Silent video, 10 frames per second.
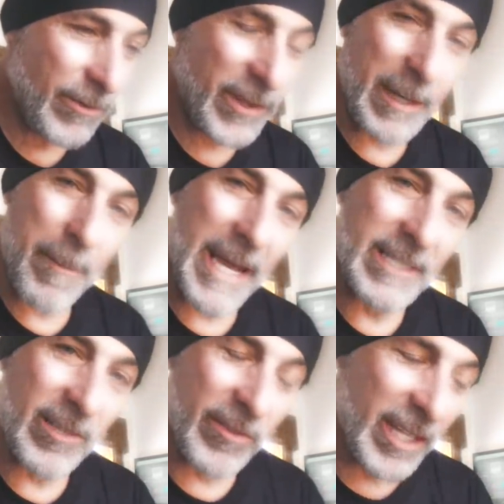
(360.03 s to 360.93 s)
the
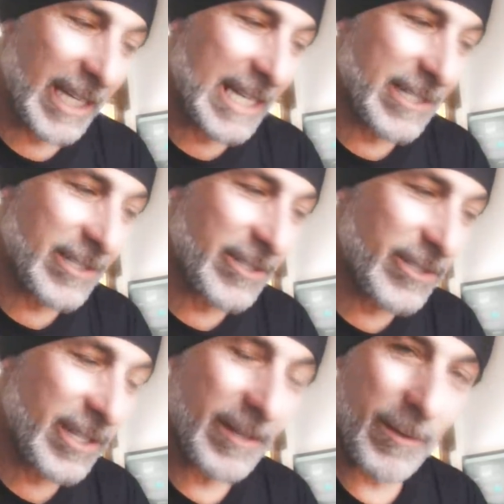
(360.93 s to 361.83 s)
amazing thing
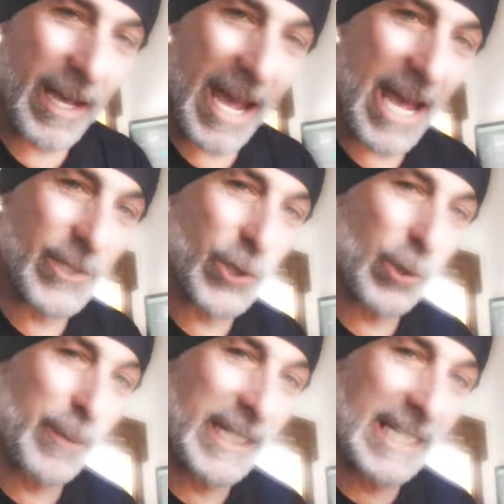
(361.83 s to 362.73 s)
is as
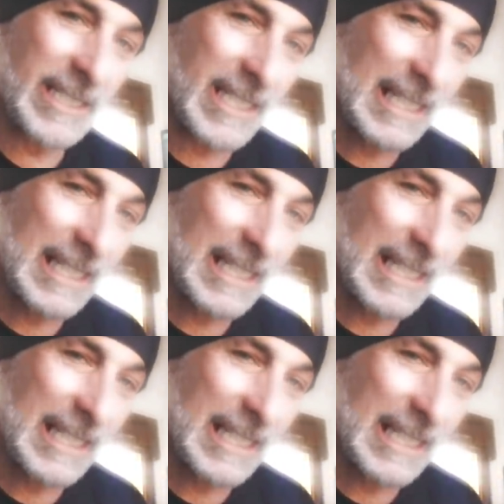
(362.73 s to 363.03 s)
you begin to